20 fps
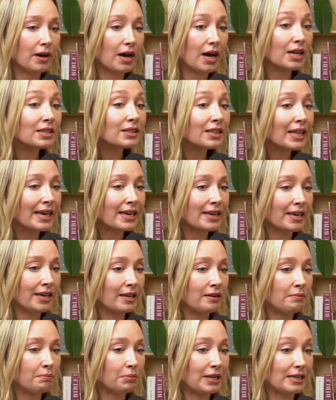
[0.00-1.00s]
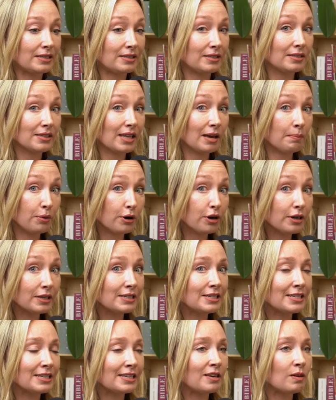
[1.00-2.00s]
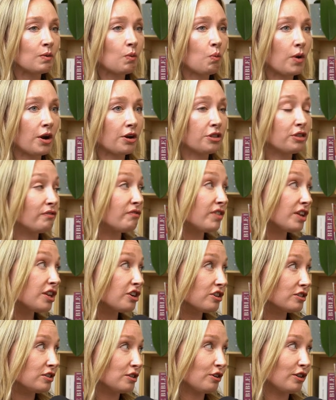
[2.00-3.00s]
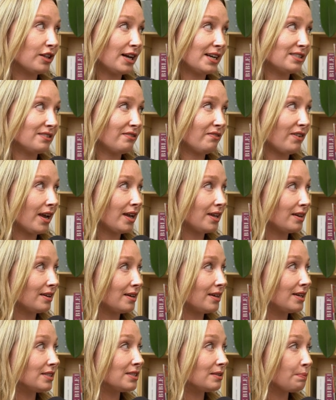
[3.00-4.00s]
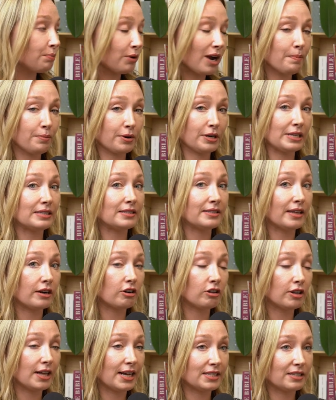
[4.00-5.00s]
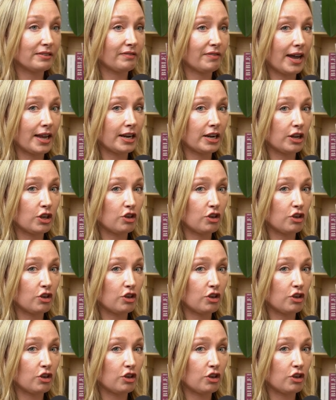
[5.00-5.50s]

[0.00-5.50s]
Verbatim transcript: unlike in places like Burgundy, where the vineyards are classified, it's the properties that are classified.